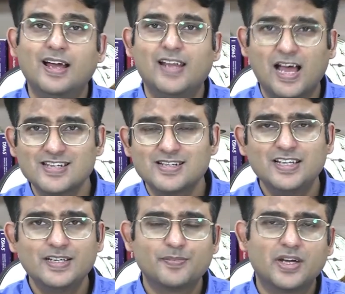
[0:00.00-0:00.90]

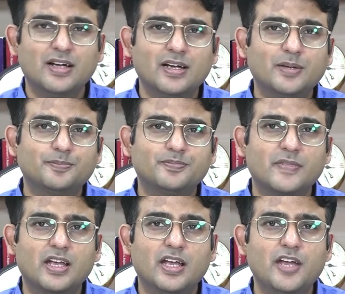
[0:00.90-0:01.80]
Lastly,
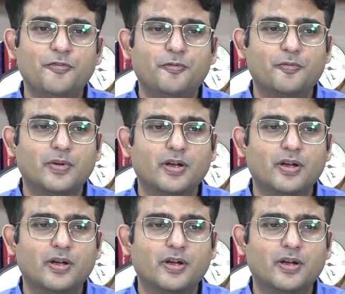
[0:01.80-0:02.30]
if